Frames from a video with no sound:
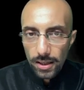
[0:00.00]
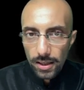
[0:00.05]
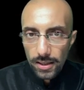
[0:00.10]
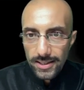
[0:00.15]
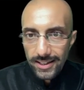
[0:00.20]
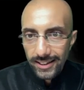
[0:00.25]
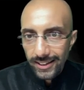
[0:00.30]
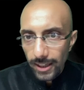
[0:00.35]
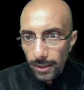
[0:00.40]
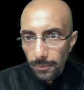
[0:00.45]

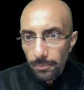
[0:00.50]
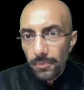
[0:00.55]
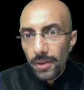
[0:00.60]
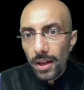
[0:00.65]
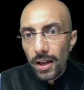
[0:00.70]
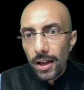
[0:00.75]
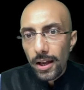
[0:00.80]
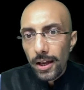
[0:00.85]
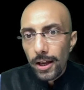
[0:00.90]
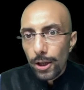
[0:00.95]
Sikkim.
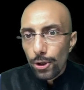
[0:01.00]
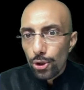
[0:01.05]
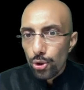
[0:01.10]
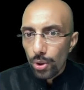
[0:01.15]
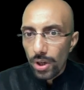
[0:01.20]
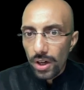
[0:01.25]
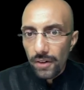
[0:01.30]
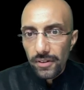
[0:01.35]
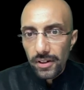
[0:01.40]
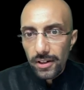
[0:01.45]
So
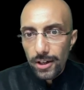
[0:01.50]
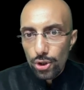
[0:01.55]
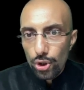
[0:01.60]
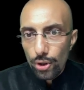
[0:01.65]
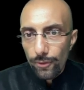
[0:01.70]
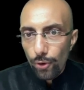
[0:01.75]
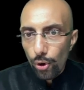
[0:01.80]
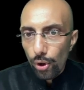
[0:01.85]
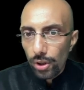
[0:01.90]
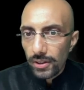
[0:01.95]
governors
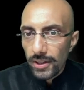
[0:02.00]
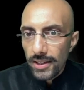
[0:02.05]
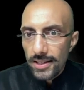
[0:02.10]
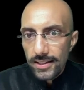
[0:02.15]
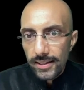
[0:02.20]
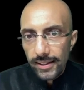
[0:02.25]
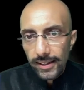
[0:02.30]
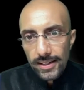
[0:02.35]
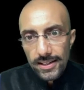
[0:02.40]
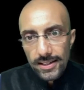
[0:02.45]
of all these
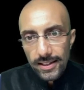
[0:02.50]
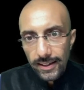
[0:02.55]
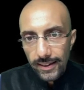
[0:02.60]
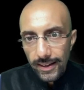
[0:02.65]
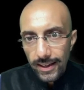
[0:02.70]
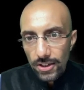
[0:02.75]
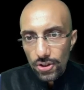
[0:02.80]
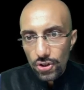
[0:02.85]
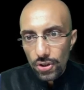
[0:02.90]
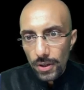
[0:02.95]
states,
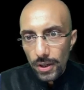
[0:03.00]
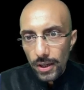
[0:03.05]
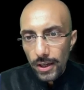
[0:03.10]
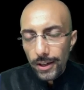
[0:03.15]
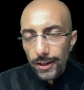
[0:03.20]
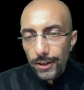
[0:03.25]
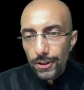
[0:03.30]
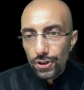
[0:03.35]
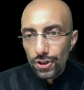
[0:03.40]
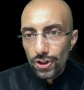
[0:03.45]
correct.
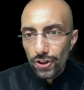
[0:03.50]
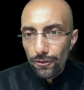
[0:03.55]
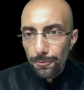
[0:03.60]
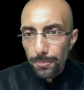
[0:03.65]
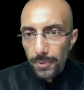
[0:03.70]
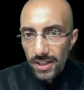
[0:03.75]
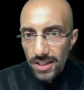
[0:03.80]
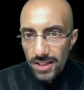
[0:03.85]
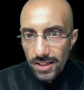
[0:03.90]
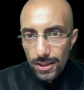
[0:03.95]
Chief
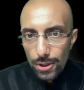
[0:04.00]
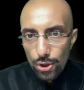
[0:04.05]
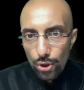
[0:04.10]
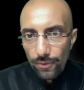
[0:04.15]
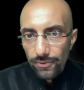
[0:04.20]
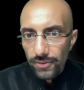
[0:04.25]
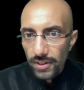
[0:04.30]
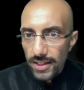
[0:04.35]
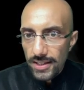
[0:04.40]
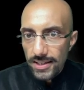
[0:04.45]
ministers
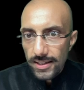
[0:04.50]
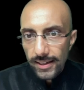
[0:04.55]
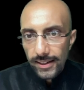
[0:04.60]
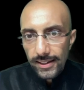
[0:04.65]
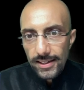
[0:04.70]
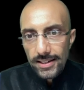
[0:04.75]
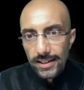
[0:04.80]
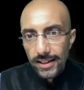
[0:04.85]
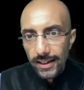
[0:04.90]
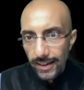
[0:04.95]
of these
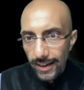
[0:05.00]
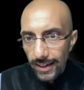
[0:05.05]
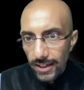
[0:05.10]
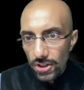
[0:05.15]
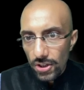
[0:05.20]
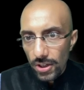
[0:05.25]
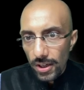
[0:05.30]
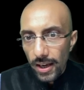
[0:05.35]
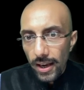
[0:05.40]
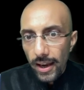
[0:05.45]
states,
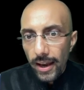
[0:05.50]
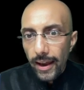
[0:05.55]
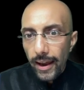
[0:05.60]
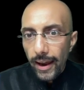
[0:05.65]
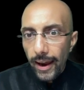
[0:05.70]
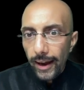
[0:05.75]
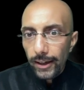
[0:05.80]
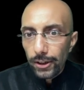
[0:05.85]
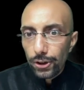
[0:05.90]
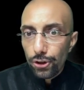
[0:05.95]
correct.
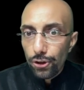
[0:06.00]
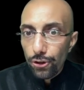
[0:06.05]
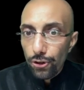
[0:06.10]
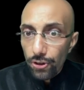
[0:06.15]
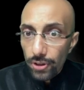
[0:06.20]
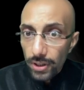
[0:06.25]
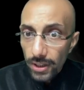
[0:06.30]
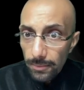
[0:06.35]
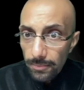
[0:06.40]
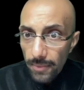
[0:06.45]
And
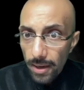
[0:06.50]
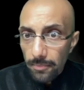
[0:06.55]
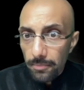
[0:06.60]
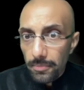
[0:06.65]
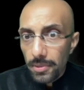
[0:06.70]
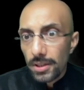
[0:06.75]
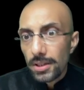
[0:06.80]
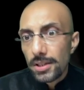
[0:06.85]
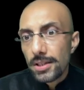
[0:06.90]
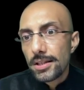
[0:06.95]
3
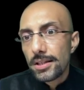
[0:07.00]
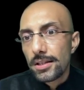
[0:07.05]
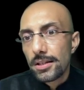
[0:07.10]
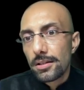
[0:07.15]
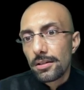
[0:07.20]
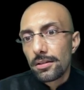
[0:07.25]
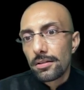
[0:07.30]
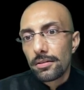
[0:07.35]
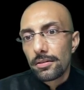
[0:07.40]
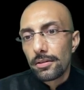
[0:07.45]
members
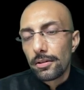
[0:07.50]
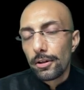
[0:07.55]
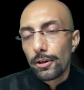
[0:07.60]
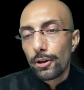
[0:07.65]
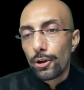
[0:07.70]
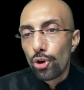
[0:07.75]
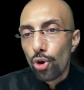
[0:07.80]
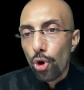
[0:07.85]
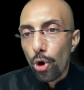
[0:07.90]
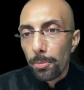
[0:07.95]

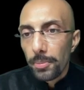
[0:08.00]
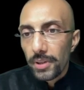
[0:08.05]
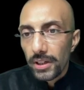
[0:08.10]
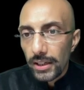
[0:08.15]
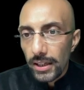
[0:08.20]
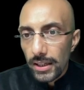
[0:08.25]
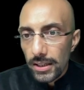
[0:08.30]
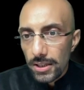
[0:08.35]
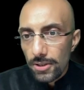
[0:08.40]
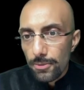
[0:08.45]

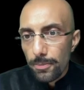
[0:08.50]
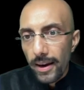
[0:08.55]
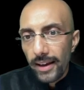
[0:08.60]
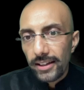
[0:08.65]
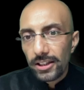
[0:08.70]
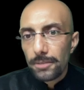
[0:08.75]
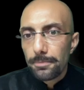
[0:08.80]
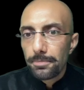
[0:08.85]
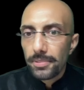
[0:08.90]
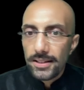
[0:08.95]
nominated by
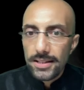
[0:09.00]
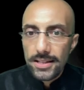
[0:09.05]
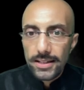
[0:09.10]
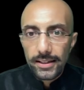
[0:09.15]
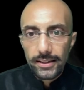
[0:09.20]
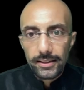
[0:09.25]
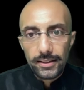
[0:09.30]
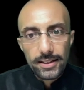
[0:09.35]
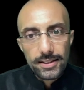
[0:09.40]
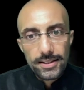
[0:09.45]
the
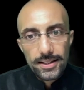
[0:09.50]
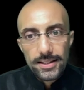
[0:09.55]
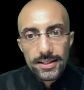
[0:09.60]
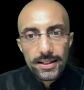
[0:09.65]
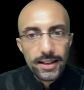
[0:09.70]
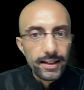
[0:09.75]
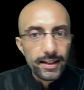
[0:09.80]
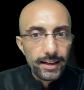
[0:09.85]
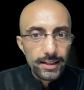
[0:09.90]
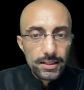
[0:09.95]
president. This is
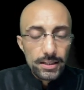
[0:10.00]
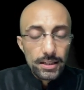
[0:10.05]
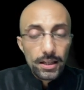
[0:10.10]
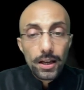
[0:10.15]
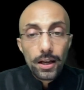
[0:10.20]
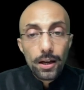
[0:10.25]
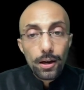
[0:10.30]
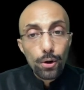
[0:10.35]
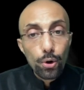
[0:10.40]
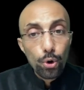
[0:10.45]
correct.
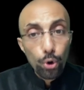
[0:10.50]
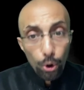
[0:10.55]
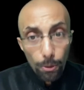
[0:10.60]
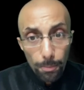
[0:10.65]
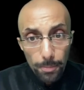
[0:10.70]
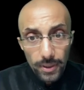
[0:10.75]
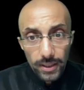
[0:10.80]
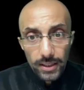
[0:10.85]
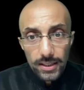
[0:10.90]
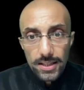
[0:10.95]

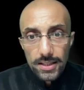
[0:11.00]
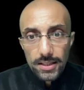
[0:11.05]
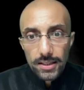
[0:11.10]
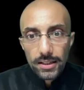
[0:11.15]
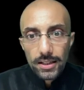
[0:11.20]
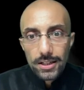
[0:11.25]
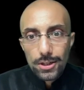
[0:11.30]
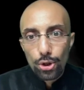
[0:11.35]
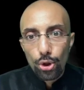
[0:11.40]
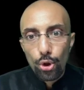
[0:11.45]
Home Minister
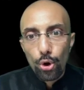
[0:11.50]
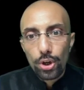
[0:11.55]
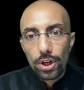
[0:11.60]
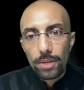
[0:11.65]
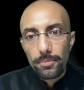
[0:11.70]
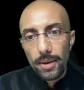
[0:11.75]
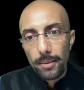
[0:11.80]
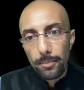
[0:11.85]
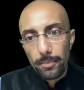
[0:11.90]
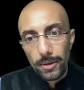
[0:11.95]
is not a
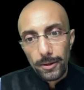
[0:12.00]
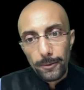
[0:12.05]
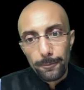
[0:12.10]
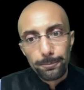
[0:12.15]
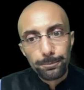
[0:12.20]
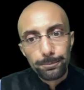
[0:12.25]
member.